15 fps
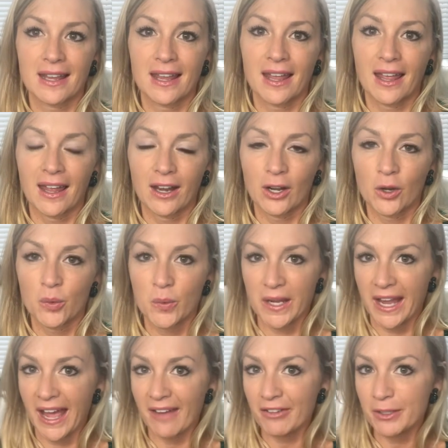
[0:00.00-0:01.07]
And we
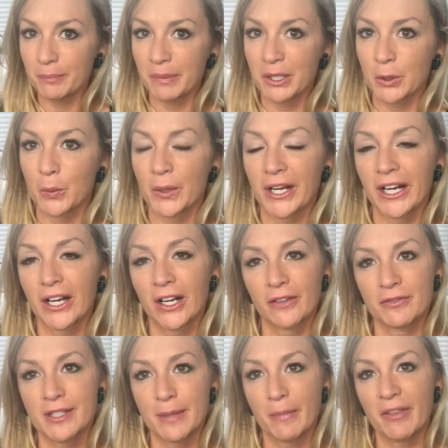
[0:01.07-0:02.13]
haven't been aware
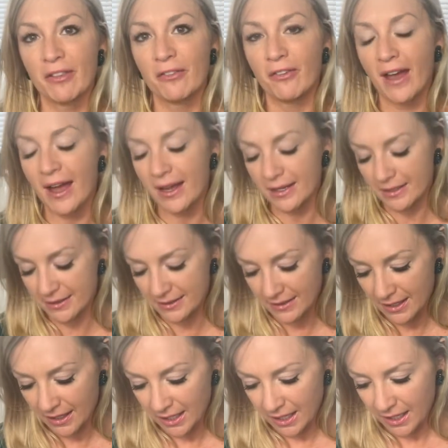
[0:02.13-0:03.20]
of some of the facts.
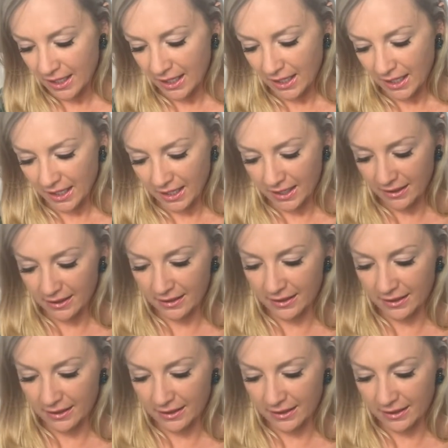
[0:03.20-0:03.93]
And